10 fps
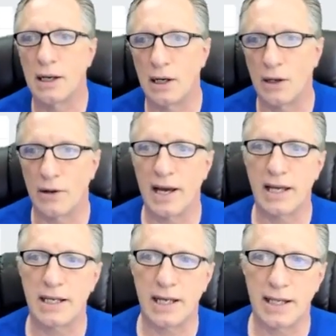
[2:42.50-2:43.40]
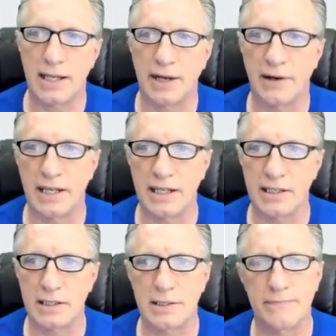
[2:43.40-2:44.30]
All right, and there it
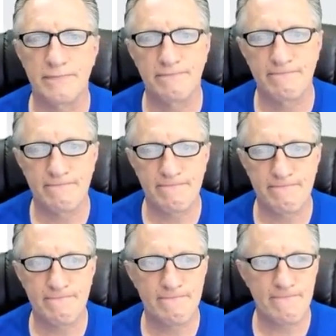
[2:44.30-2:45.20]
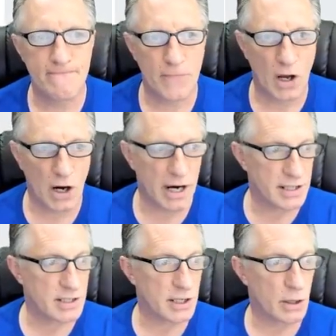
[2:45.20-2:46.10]
is. All right,
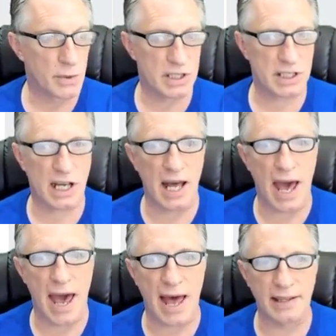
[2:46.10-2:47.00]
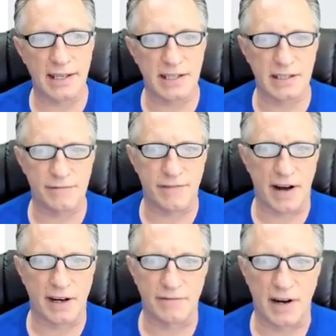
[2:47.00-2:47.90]
and so we're just going to add this to
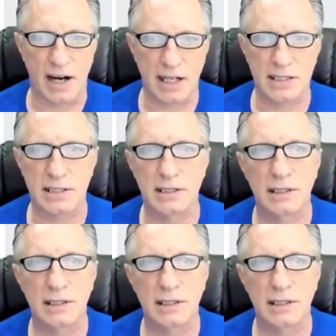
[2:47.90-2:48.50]
Firefox.